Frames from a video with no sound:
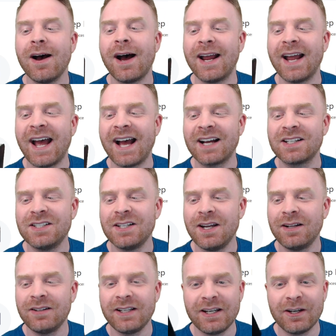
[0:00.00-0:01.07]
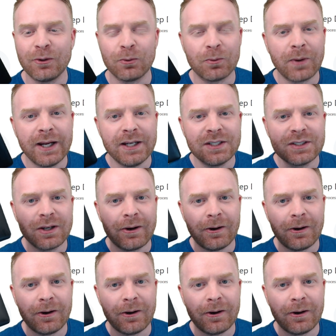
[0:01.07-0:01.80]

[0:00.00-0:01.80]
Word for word: I accidentally erased